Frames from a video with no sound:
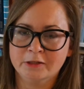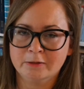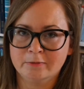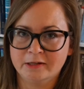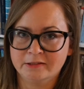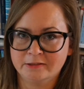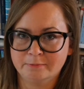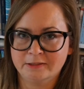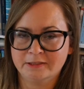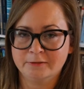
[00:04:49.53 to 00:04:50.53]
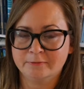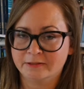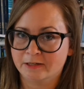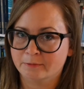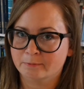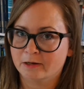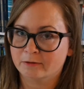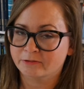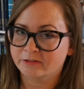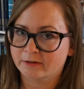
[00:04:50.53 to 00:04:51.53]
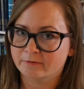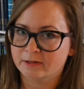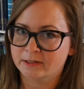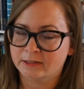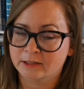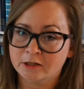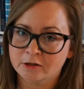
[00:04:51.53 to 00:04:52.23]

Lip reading: quite a bit when I'm out traveling